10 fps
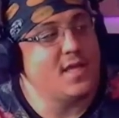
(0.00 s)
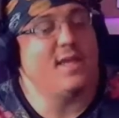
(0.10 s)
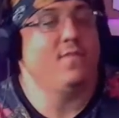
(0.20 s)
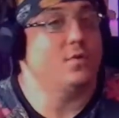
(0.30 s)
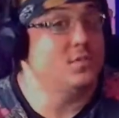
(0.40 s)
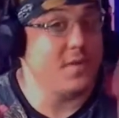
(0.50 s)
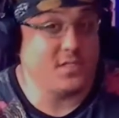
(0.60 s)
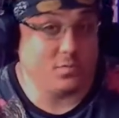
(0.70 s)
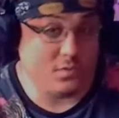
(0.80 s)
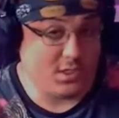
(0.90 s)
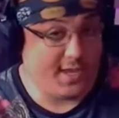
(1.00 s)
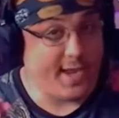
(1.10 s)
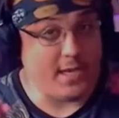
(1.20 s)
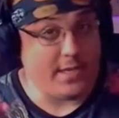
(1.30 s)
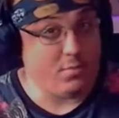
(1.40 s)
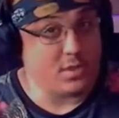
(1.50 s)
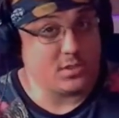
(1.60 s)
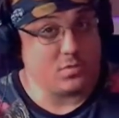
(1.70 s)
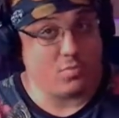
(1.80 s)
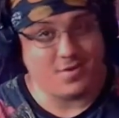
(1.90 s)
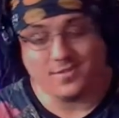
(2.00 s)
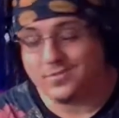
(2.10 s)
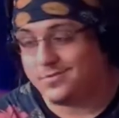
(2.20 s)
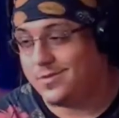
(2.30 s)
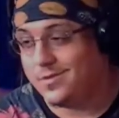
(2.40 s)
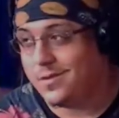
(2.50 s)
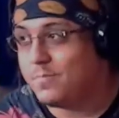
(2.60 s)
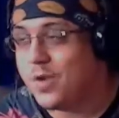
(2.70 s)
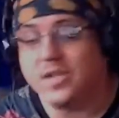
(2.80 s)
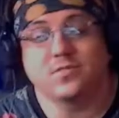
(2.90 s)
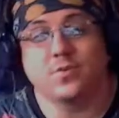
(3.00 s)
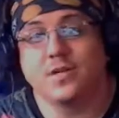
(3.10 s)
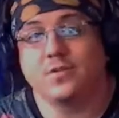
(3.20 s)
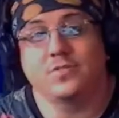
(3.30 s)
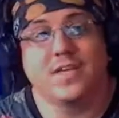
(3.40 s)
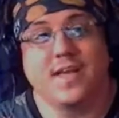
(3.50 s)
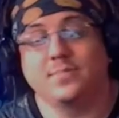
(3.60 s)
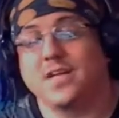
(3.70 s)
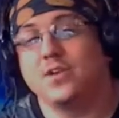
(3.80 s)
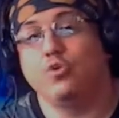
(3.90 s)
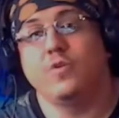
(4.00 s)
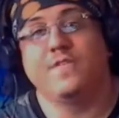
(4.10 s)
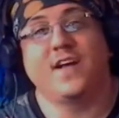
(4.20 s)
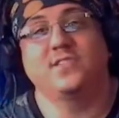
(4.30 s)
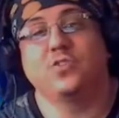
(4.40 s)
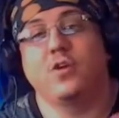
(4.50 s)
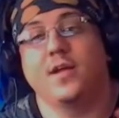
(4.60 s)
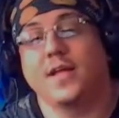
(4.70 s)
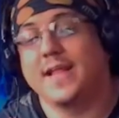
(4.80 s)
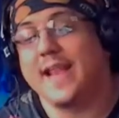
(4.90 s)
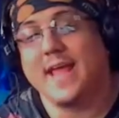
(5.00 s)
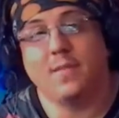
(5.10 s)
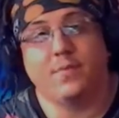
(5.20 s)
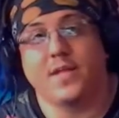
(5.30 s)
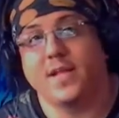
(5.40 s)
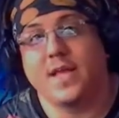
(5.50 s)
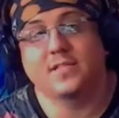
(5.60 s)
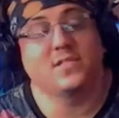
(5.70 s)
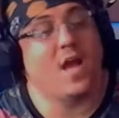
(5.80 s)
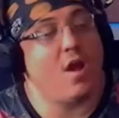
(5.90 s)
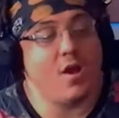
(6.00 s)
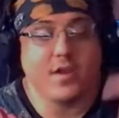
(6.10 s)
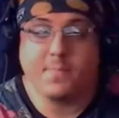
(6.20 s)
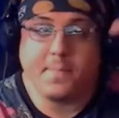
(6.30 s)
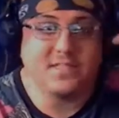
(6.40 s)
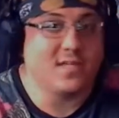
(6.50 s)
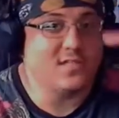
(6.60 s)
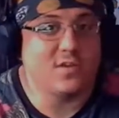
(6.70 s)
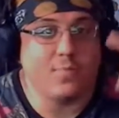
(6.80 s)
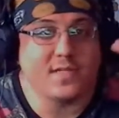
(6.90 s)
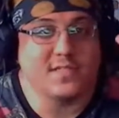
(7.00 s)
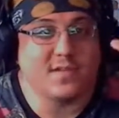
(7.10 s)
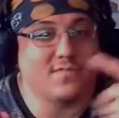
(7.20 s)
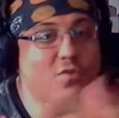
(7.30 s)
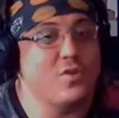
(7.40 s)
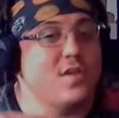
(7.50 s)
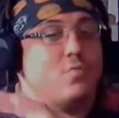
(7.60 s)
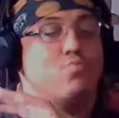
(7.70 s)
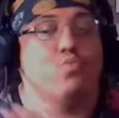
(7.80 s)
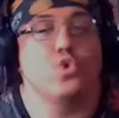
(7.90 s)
Even especially with KD went to the Warriors. Bro, that's one of those games I knew if I saw it and I had to play it next, I already mentally told myself, don't even